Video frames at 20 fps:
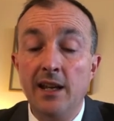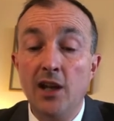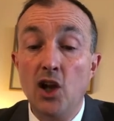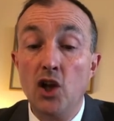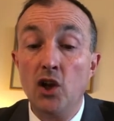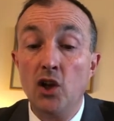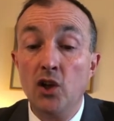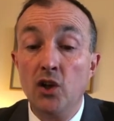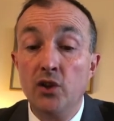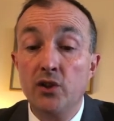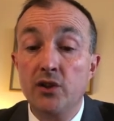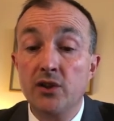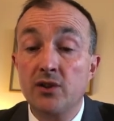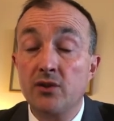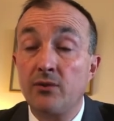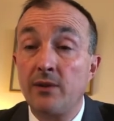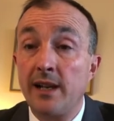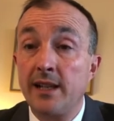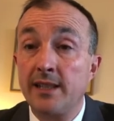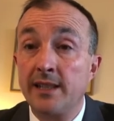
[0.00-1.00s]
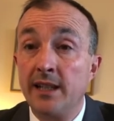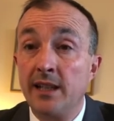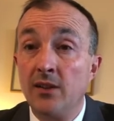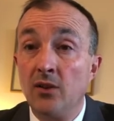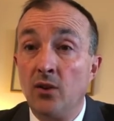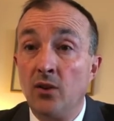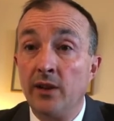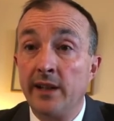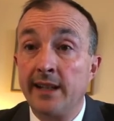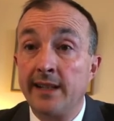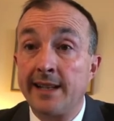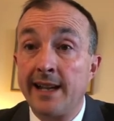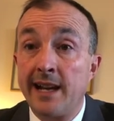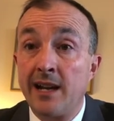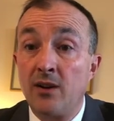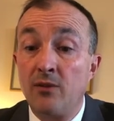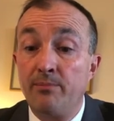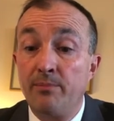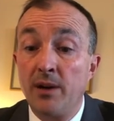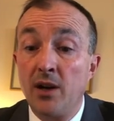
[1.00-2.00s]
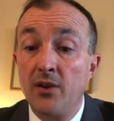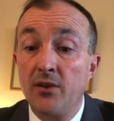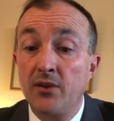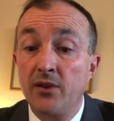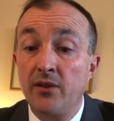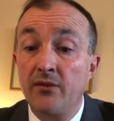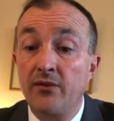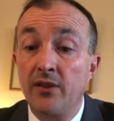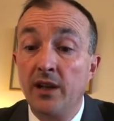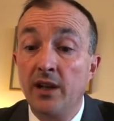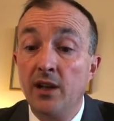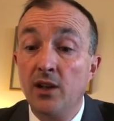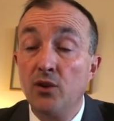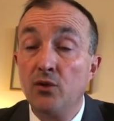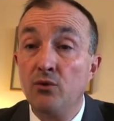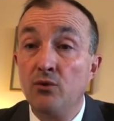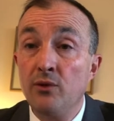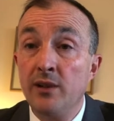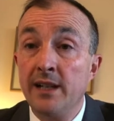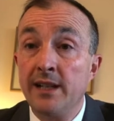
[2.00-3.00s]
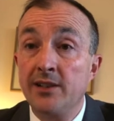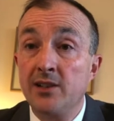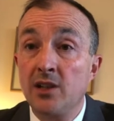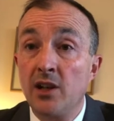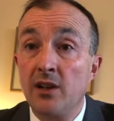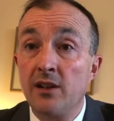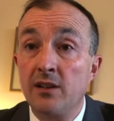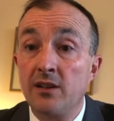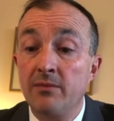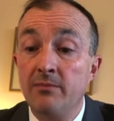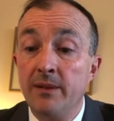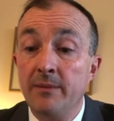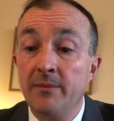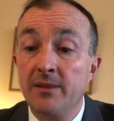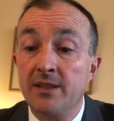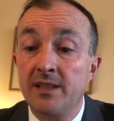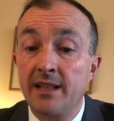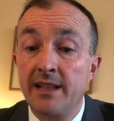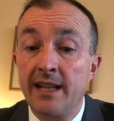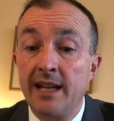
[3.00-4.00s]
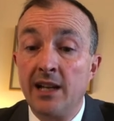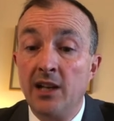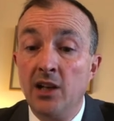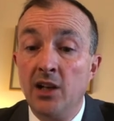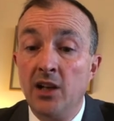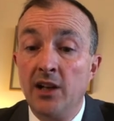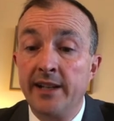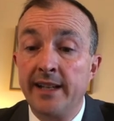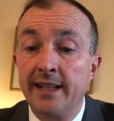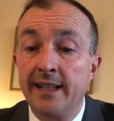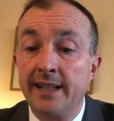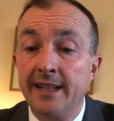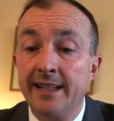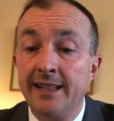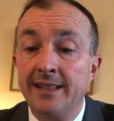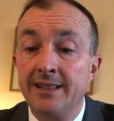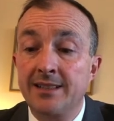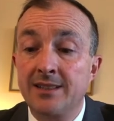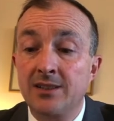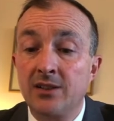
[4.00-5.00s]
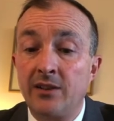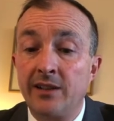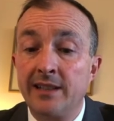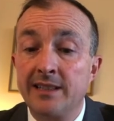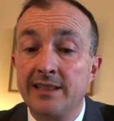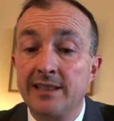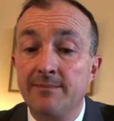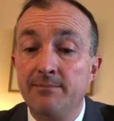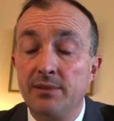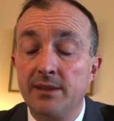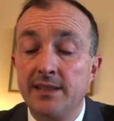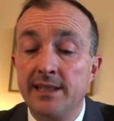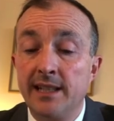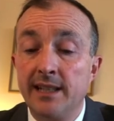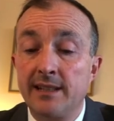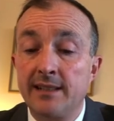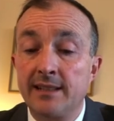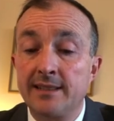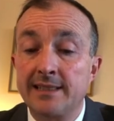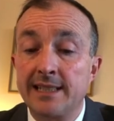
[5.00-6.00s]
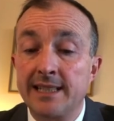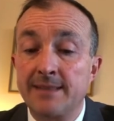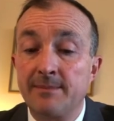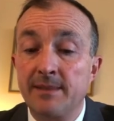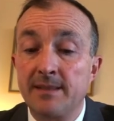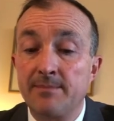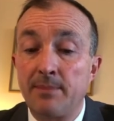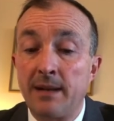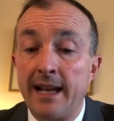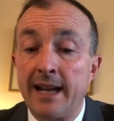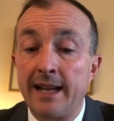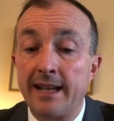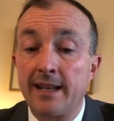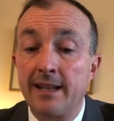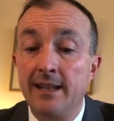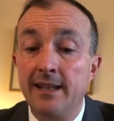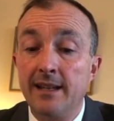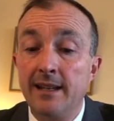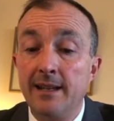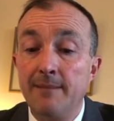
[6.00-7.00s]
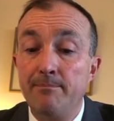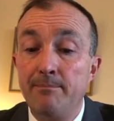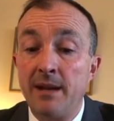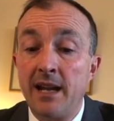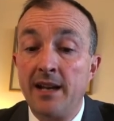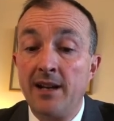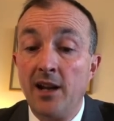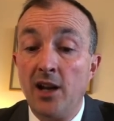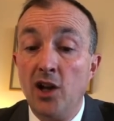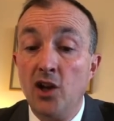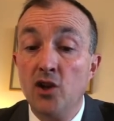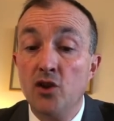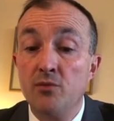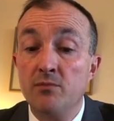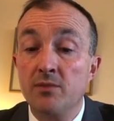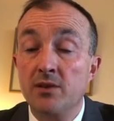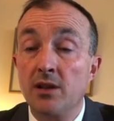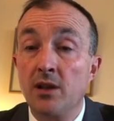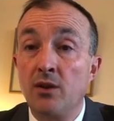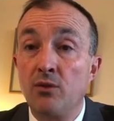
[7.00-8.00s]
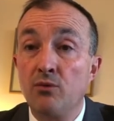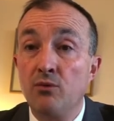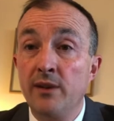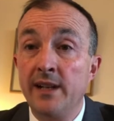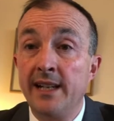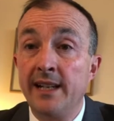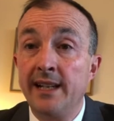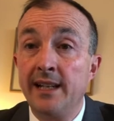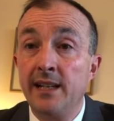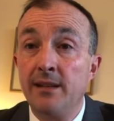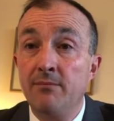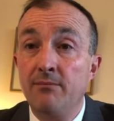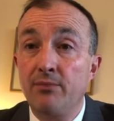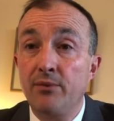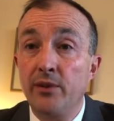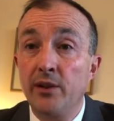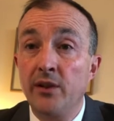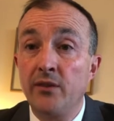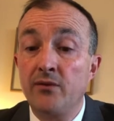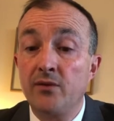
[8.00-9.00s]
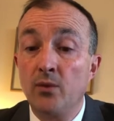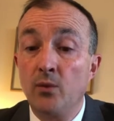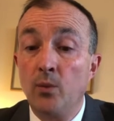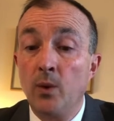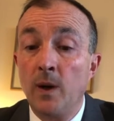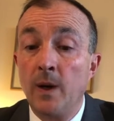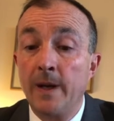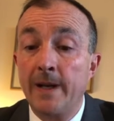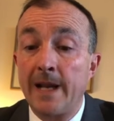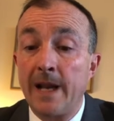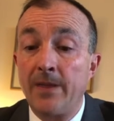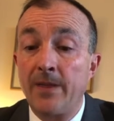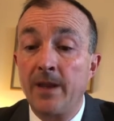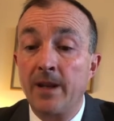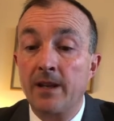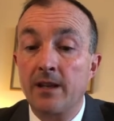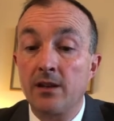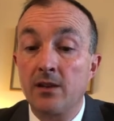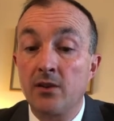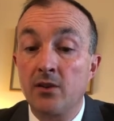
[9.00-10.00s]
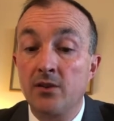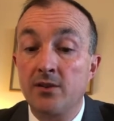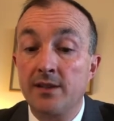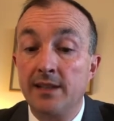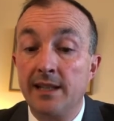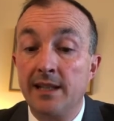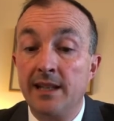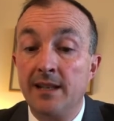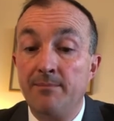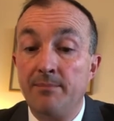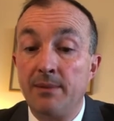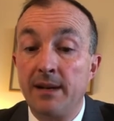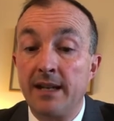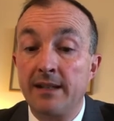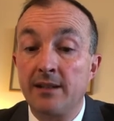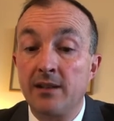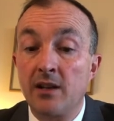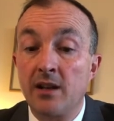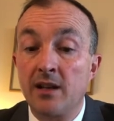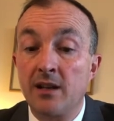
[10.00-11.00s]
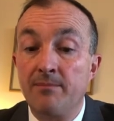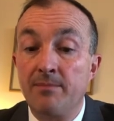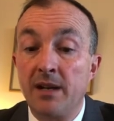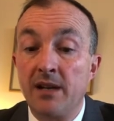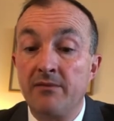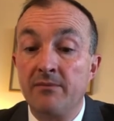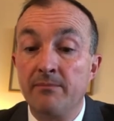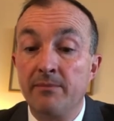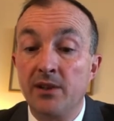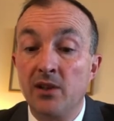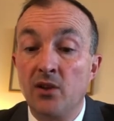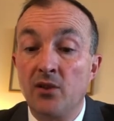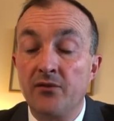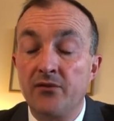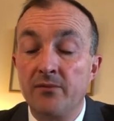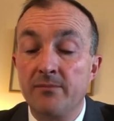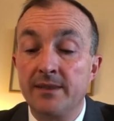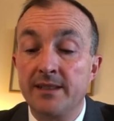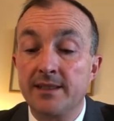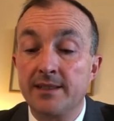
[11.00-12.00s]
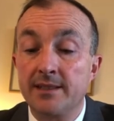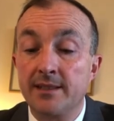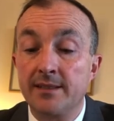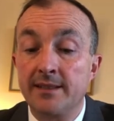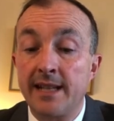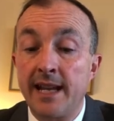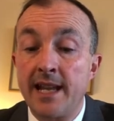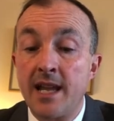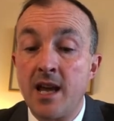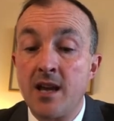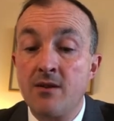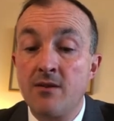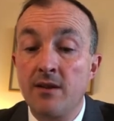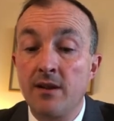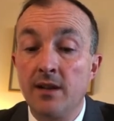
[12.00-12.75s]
Lucas Cressy and Ollie Gow both have really shown a commitment to their learning in science in particular, says Miss Black. Ben Holmes, a really improved work ethic. Good to hear, Ben, going above and beyond from Mr. Sitdeo.